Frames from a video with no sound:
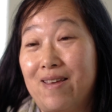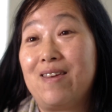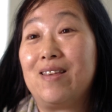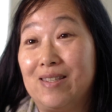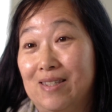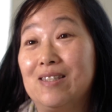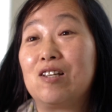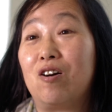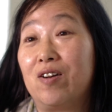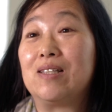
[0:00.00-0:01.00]
it's
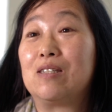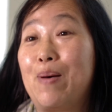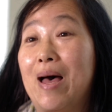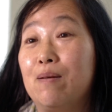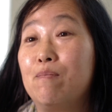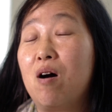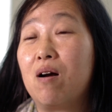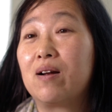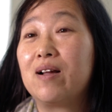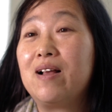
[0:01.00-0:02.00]
got its bad
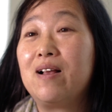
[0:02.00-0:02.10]
mark.